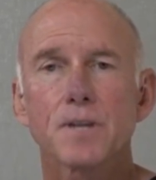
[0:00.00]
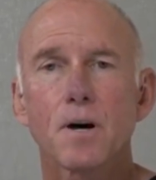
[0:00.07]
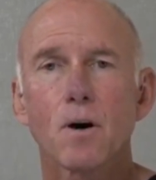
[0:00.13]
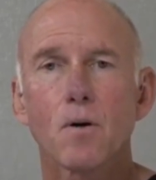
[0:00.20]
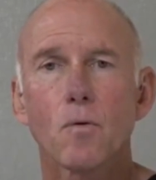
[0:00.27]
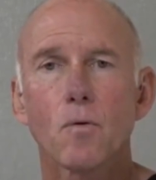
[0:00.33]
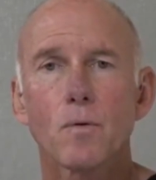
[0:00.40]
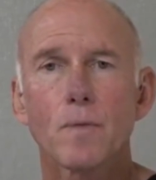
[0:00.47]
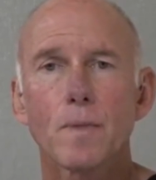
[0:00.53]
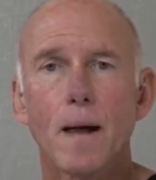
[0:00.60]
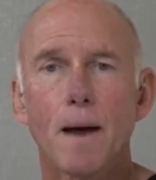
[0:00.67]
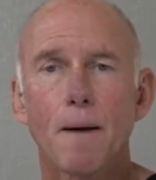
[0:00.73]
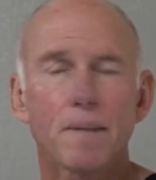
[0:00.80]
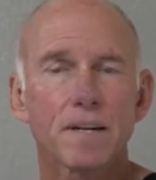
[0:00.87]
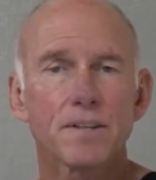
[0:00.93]
So
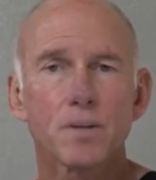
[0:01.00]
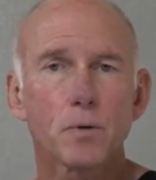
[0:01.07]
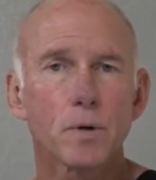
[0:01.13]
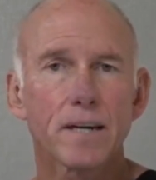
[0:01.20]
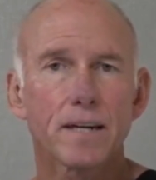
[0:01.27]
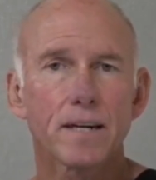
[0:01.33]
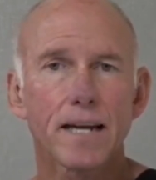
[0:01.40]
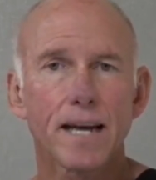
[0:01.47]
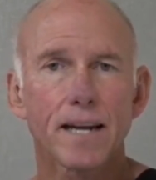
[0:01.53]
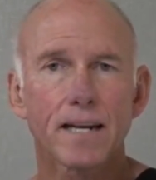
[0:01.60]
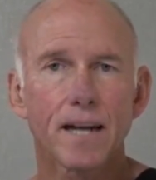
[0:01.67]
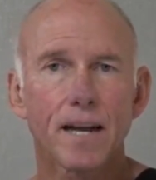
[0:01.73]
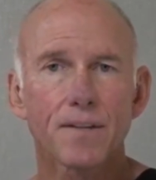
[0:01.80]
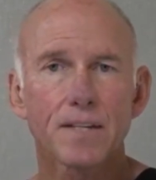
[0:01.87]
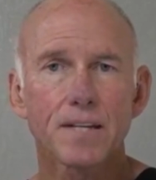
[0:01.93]
I'm going to do it
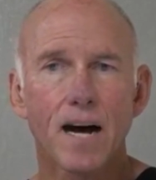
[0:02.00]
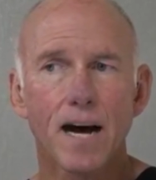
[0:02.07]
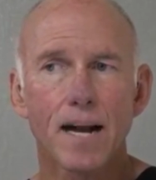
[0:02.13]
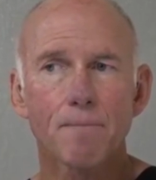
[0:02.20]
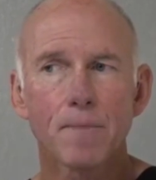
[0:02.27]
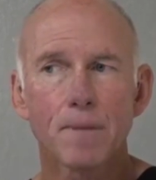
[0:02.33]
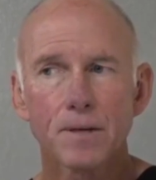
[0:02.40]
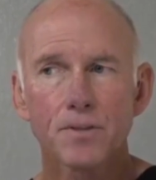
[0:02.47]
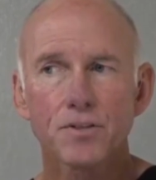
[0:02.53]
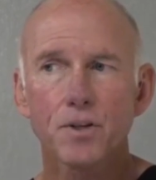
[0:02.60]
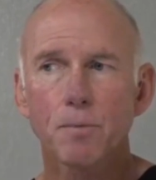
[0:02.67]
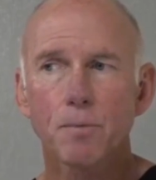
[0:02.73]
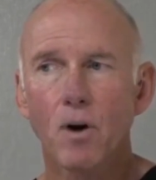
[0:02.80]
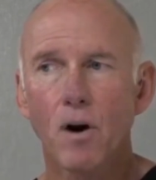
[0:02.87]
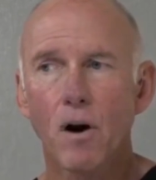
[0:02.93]
at another time.
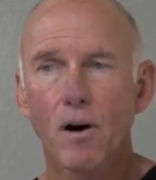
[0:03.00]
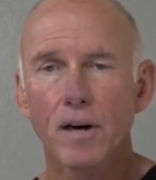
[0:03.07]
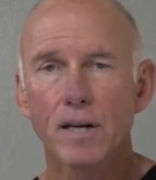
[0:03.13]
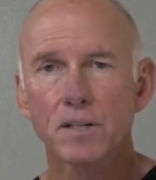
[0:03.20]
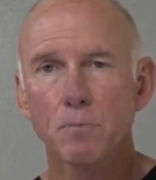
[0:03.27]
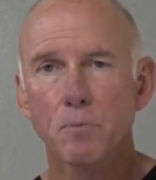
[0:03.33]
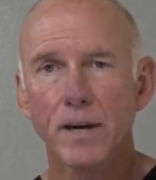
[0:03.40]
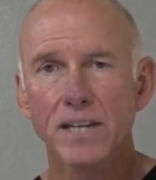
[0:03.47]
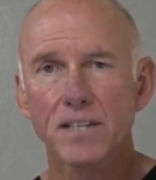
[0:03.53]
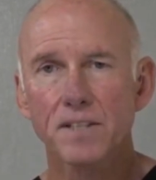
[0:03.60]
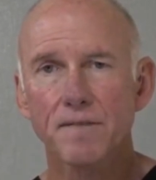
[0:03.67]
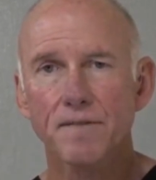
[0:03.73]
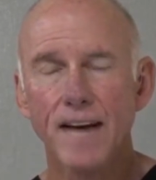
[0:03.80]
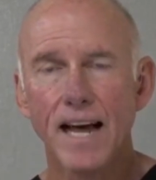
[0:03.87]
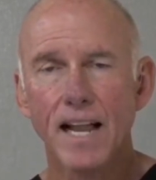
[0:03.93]
Super hard is
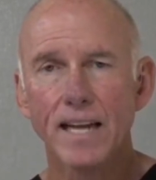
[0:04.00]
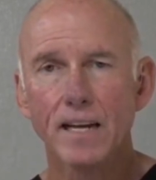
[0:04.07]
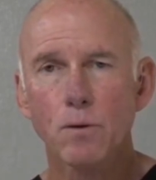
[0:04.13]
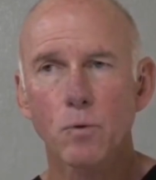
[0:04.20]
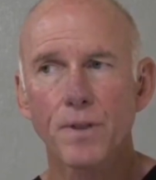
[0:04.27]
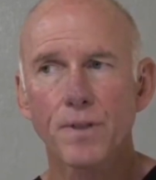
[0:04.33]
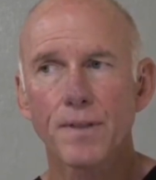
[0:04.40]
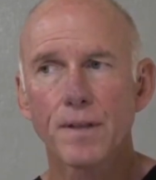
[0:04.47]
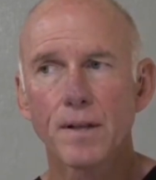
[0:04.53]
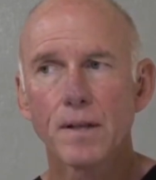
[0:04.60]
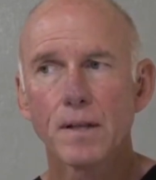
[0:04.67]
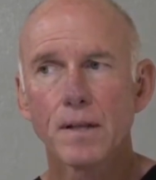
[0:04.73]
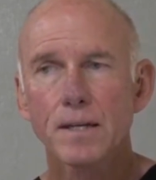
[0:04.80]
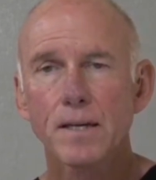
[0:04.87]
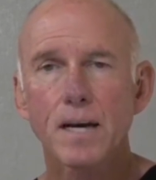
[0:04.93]
brachycephalic
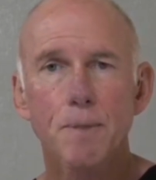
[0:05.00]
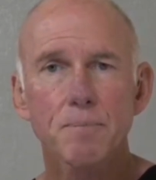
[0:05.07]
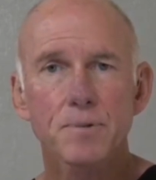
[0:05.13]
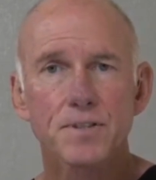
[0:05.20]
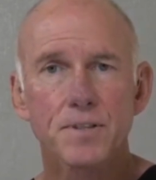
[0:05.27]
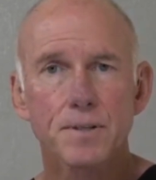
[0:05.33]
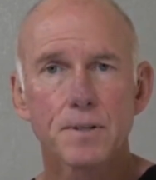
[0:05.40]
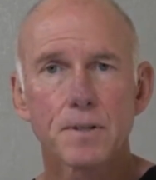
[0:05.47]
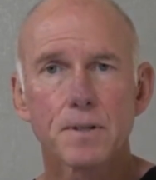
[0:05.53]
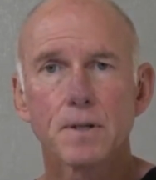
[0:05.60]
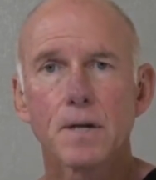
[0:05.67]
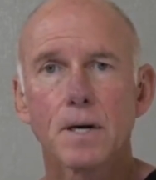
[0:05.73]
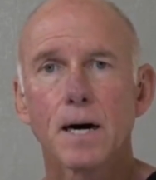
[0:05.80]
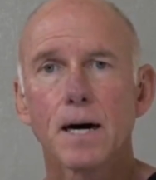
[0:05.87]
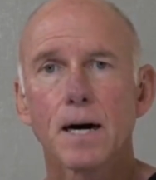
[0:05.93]
with cups.
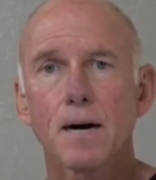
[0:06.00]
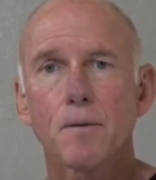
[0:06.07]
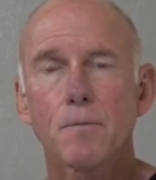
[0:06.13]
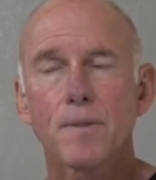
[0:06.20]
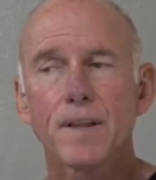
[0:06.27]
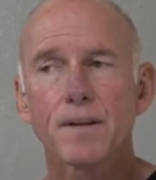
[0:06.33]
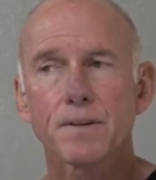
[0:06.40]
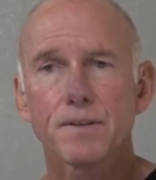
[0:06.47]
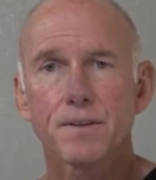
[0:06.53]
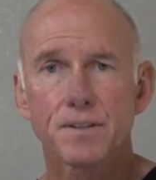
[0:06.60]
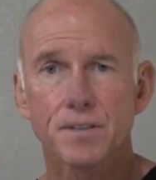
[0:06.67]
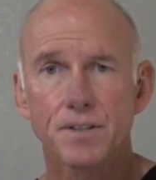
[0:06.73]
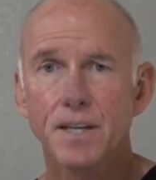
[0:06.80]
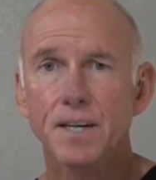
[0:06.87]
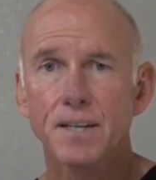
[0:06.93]

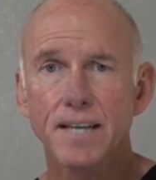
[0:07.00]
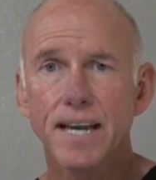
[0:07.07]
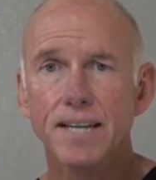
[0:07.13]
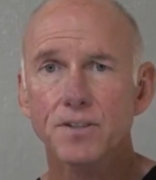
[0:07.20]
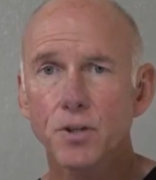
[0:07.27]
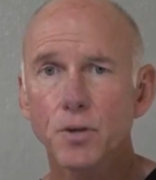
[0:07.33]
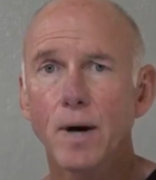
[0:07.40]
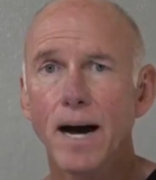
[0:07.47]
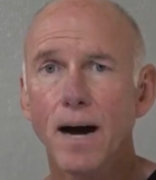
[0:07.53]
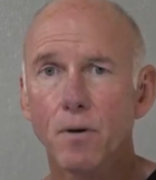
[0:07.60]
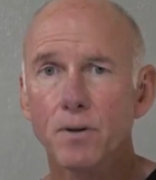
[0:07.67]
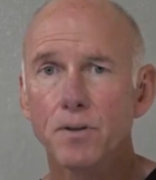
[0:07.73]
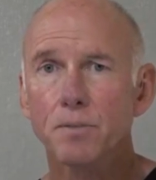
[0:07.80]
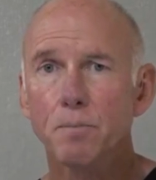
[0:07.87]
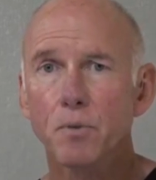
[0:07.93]
That's going to take
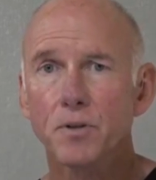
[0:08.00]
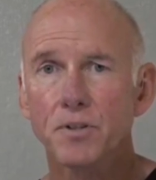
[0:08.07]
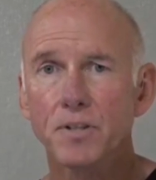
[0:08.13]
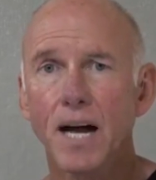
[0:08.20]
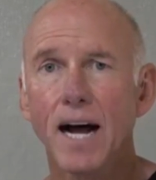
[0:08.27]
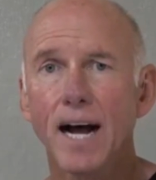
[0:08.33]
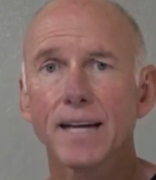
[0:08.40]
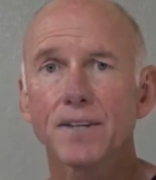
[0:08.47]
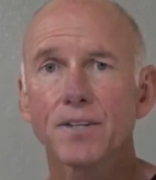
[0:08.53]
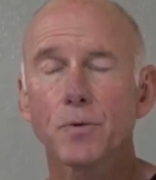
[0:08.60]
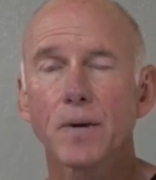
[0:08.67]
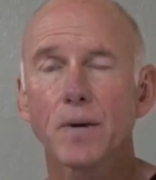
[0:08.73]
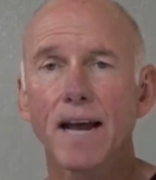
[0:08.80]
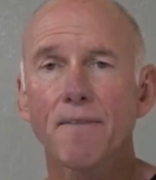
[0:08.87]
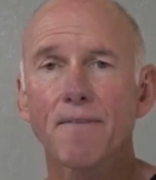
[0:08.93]
2 hours per
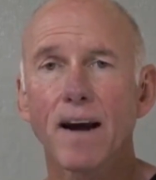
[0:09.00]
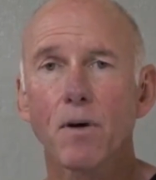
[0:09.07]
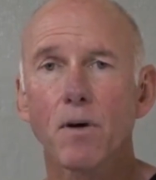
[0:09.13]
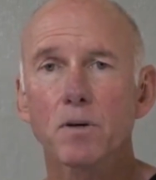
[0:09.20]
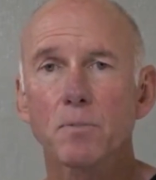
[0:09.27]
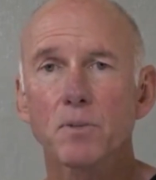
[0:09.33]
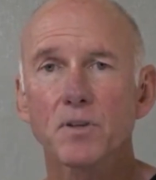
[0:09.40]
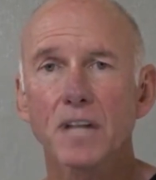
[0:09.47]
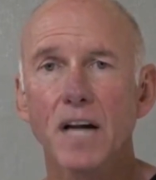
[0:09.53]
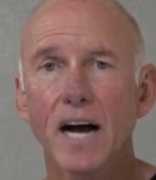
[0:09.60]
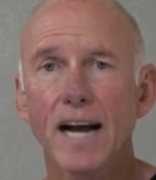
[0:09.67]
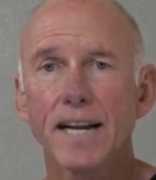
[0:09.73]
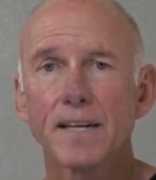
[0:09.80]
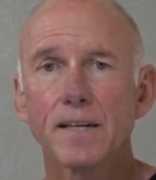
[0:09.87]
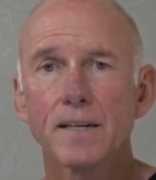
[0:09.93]
side, 2.5 hours per
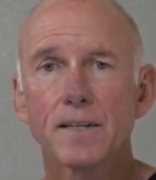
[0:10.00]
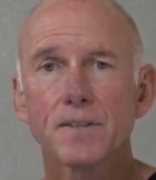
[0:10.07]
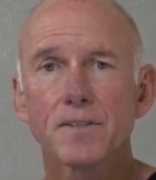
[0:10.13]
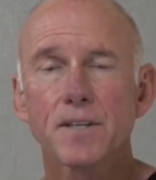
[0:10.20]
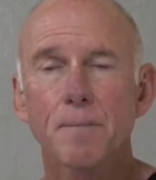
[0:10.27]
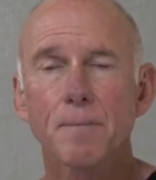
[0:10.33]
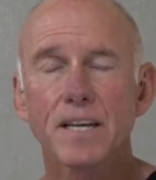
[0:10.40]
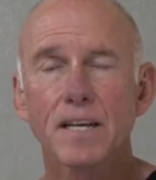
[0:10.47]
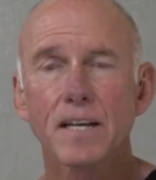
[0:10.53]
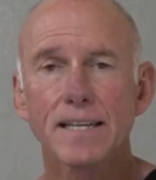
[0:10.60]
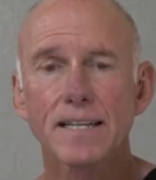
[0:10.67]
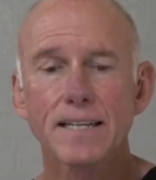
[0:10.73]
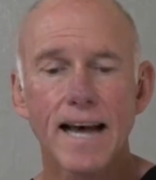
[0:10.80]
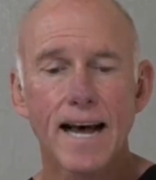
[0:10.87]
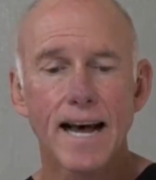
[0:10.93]
side,
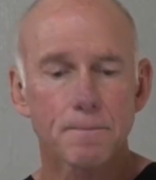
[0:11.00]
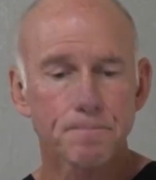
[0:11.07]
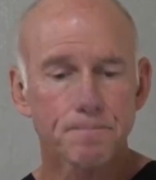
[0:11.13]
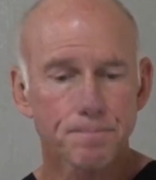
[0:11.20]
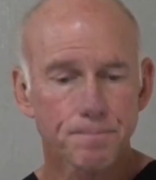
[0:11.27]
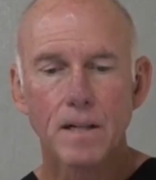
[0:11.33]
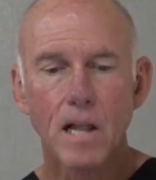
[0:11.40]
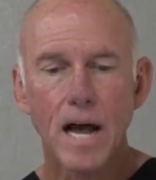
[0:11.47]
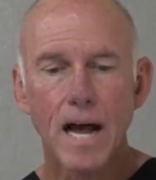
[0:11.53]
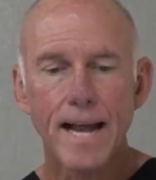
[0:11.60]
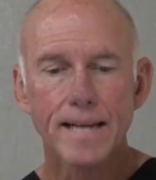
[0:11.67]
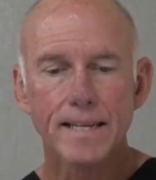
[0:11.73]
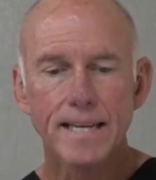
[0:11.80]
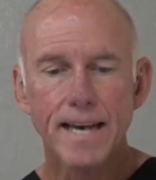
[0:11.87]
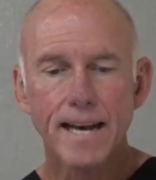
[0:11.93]
something like that. If a
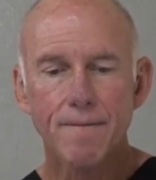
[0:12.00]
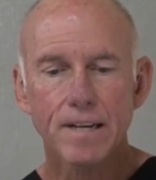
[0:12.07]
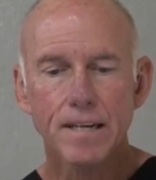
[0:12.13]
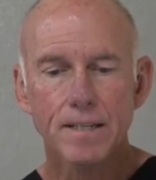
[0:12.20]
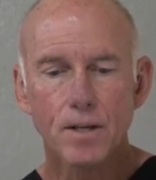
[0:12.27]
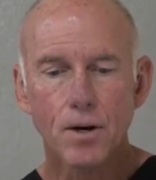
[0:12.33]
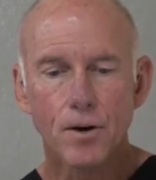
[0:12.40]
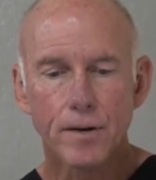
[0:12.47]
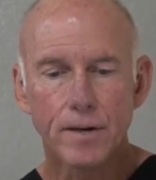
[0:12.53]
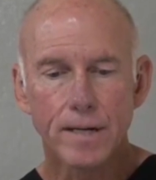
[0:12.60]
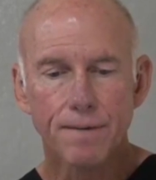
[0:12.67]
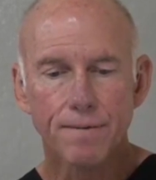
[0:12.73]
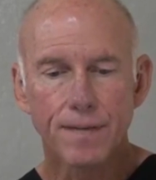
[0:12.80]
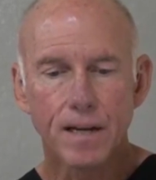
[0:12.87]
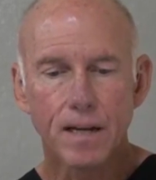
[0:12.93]
client, Kevin
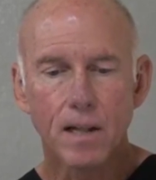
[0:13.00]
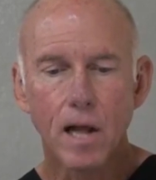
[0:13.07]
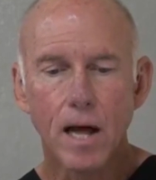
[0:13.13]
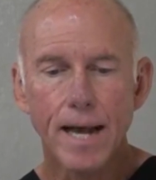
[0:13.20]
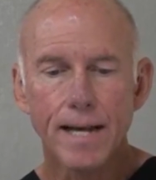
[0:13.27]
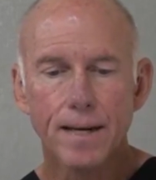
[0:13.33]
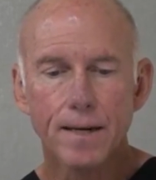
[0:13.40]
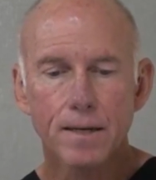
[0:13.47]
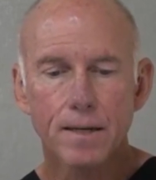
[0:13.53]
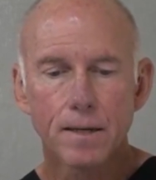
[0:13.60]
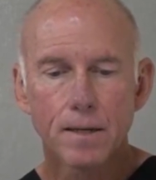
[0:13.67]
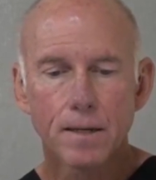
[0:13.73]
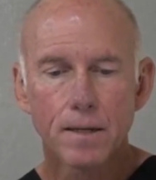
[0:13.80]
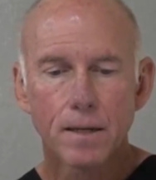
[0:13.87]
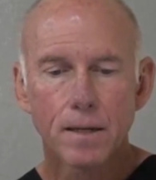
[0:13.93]
Kirk, if the client
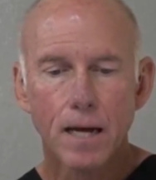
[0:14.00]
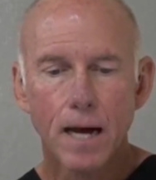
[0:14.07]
